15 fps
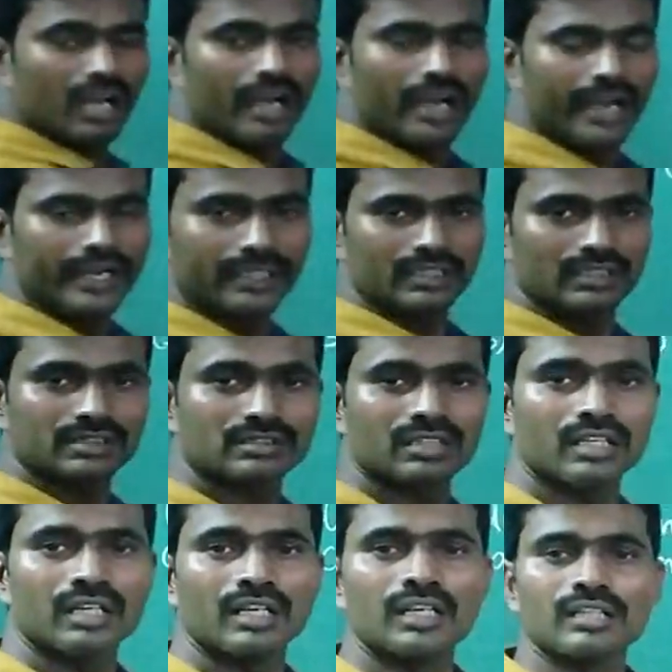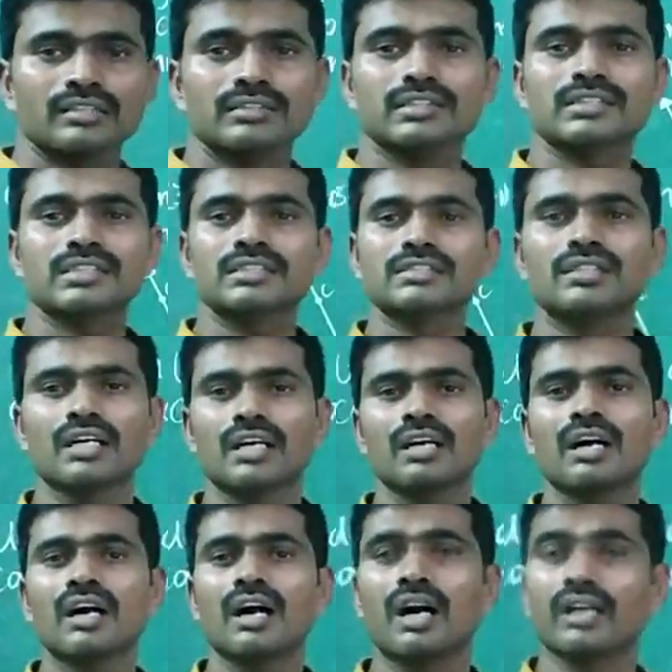angles. This is the
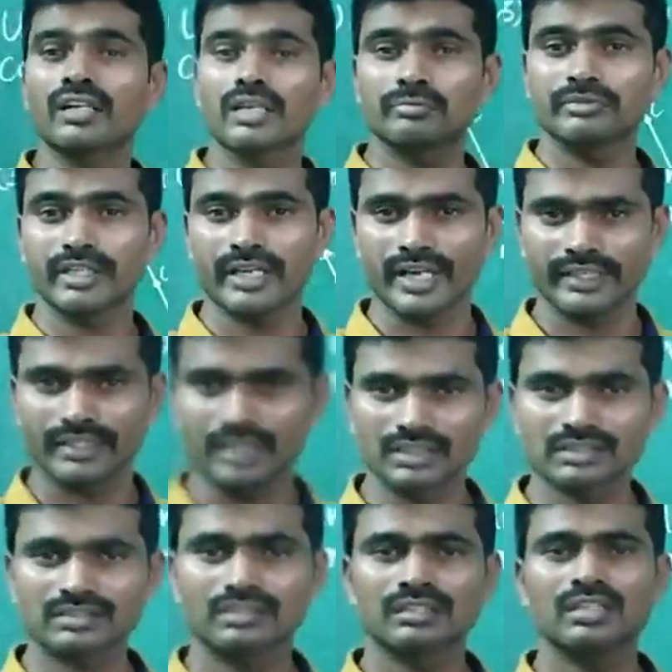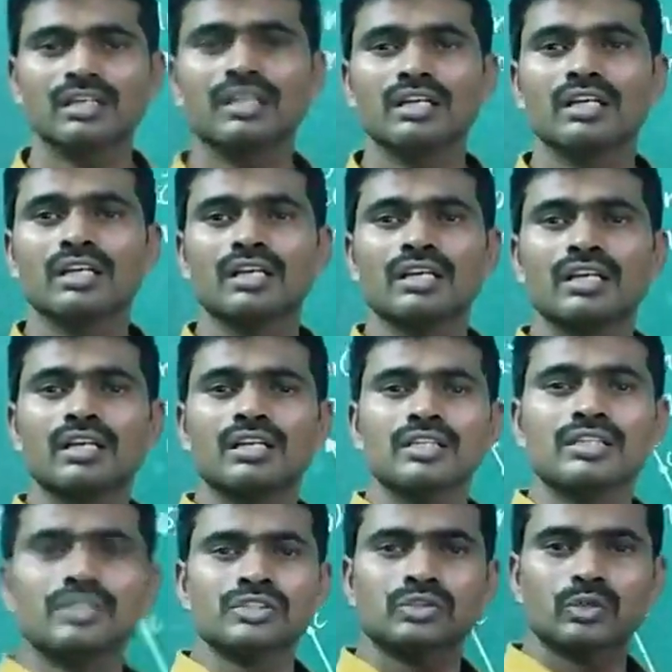heart of the angles.
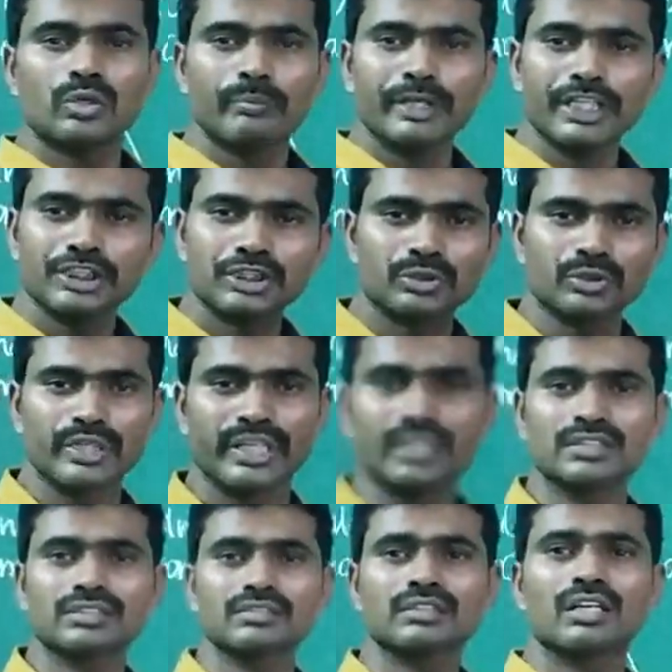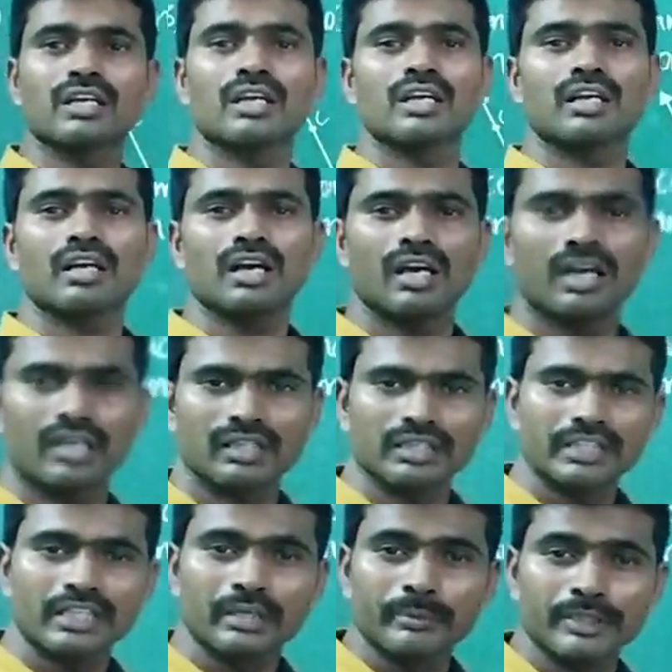So many students are
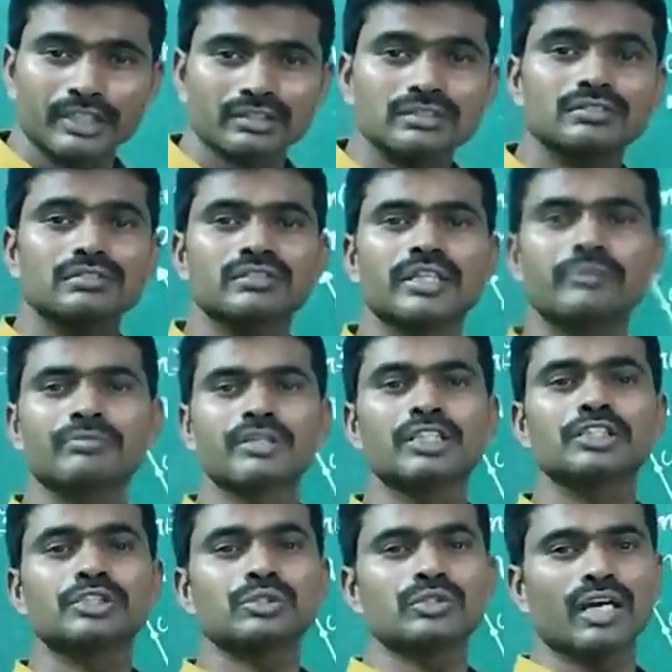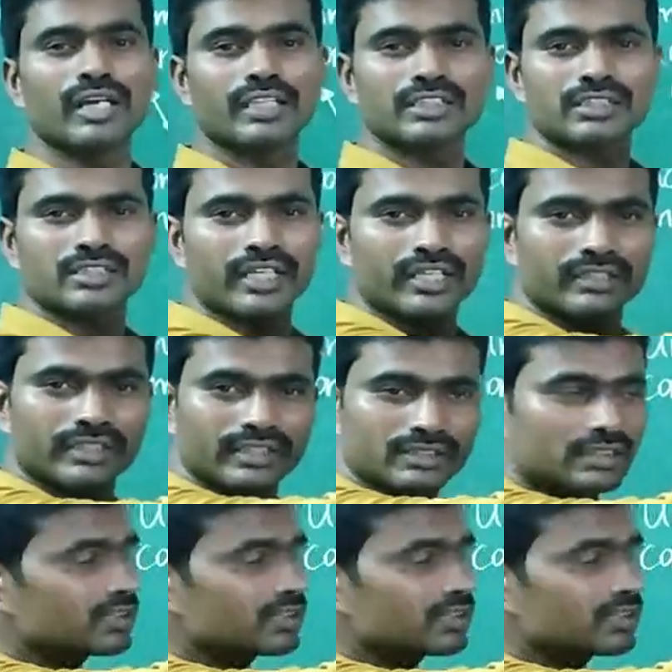little bit difficult to understand this